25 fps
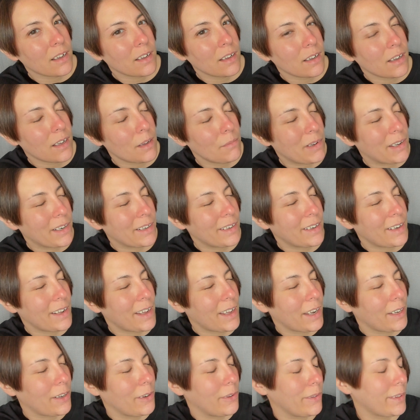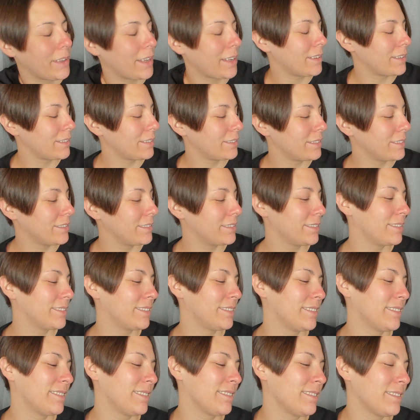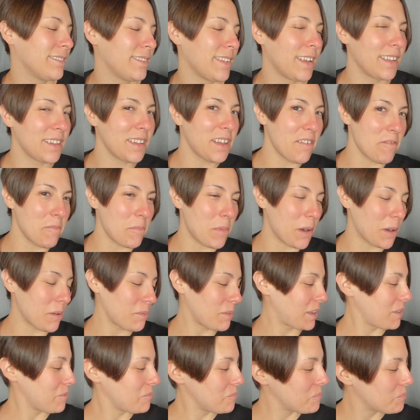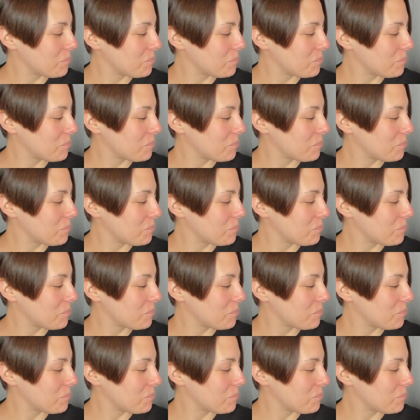Come on, I knew that. I love Barbie.